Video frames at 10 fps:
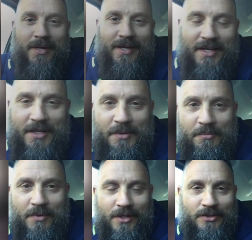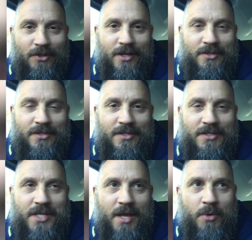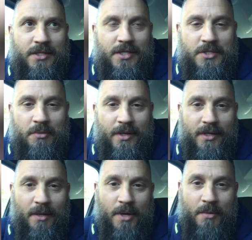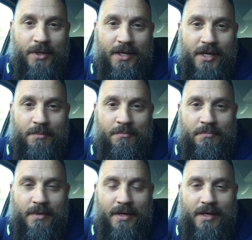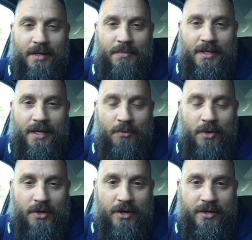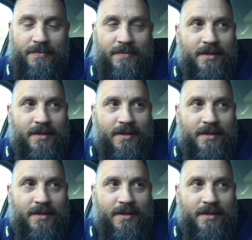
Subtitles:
I'd like to say my testimony about my name and how I got it.